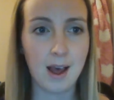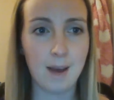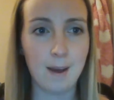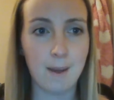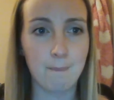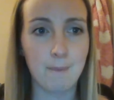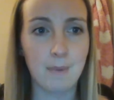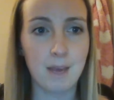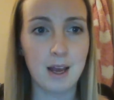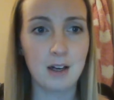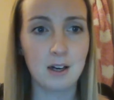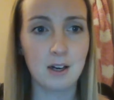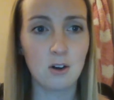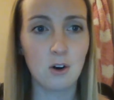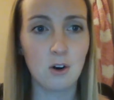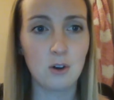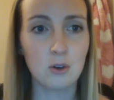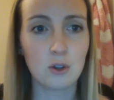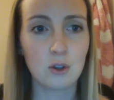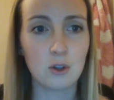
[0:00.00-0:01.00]
I
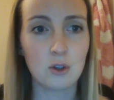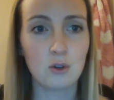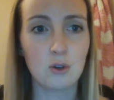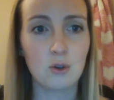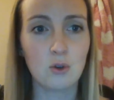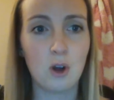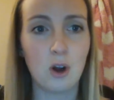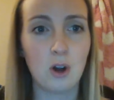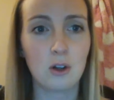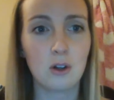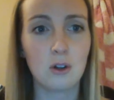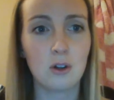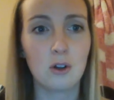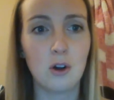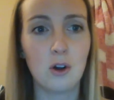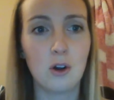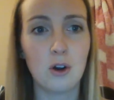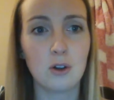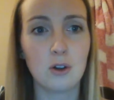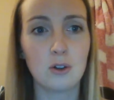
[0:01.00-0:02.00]
can also do
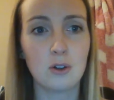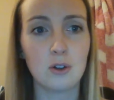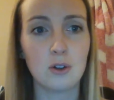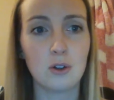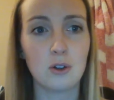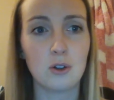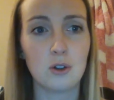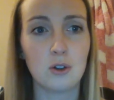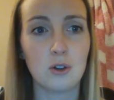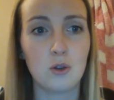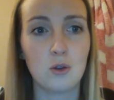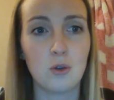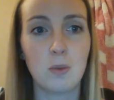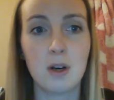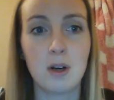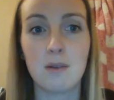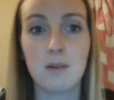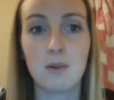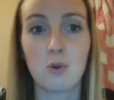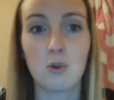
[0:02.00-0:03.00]
so
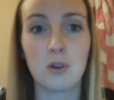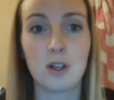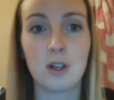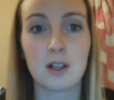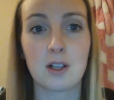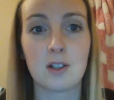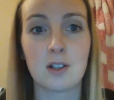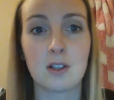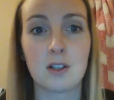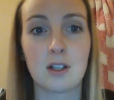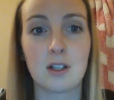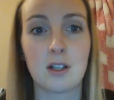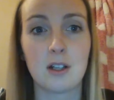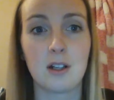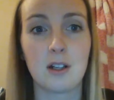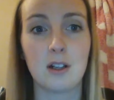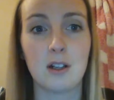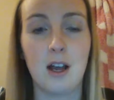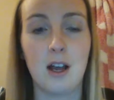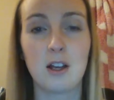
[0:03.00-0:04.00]
many more things
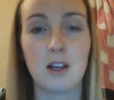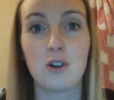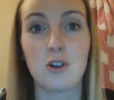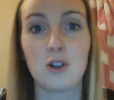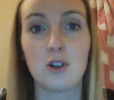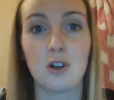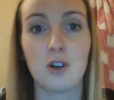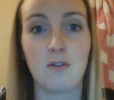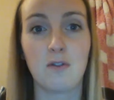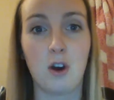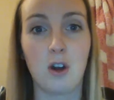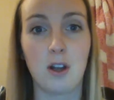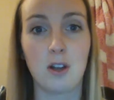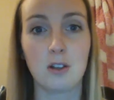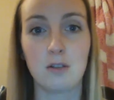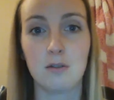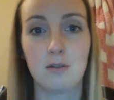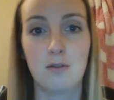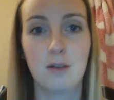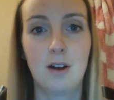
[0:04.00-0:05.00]
that I used to
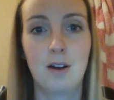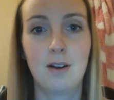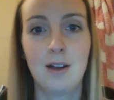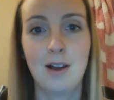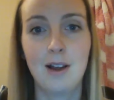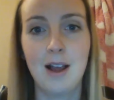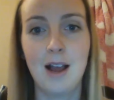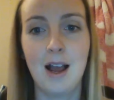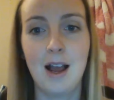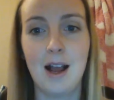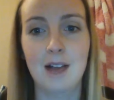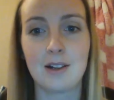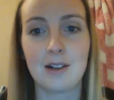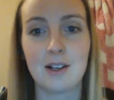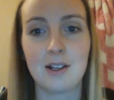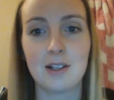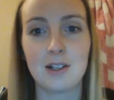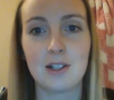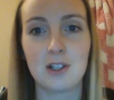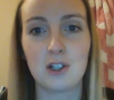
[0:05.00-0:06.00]
avoid, and
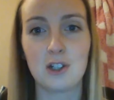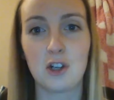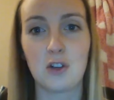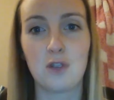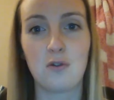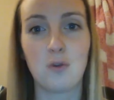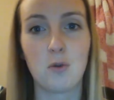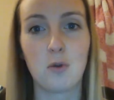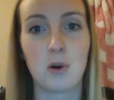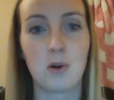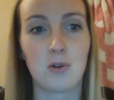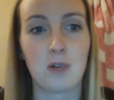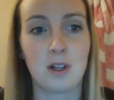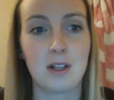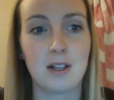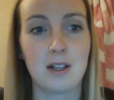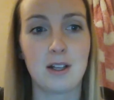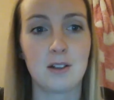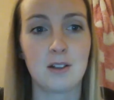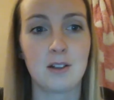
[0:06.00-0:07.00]
this isn't just phobia
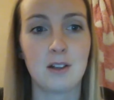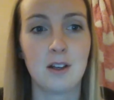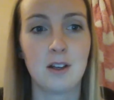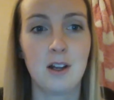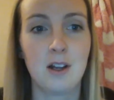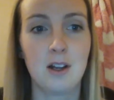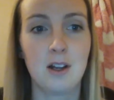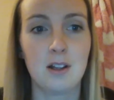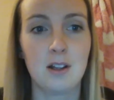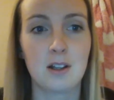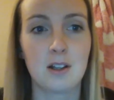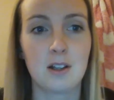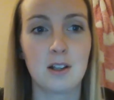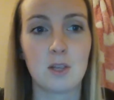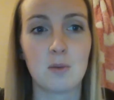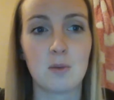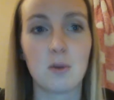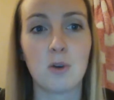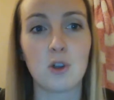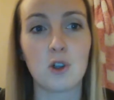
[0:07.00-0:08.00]
related. This
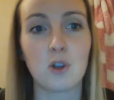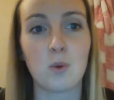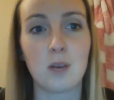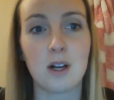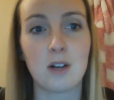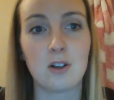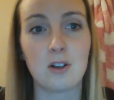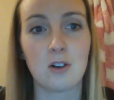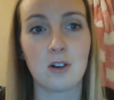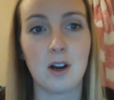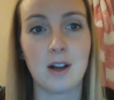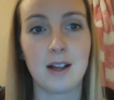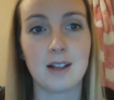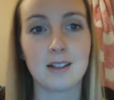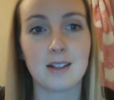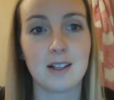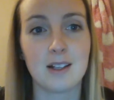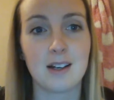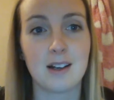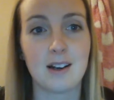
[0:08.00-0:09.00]
is much wider
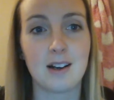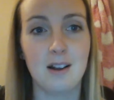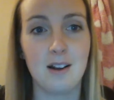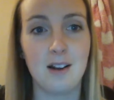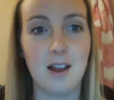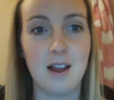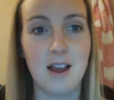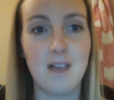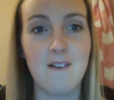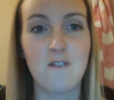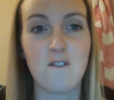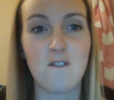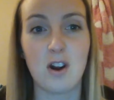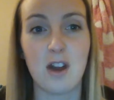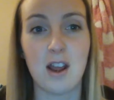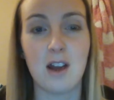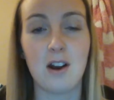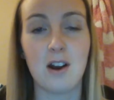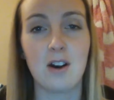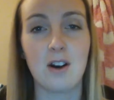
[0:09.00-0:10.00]
and in
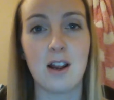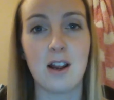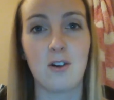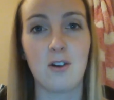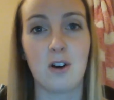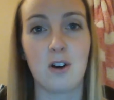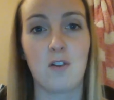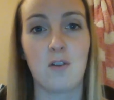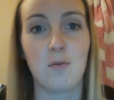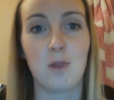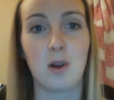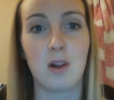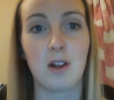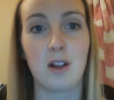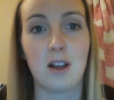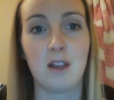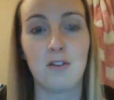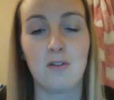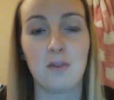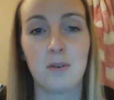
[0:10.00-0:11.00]
every area of my
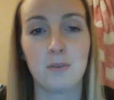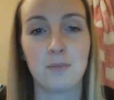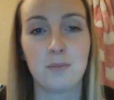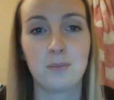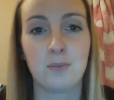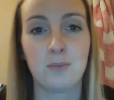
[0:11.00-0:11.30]
life,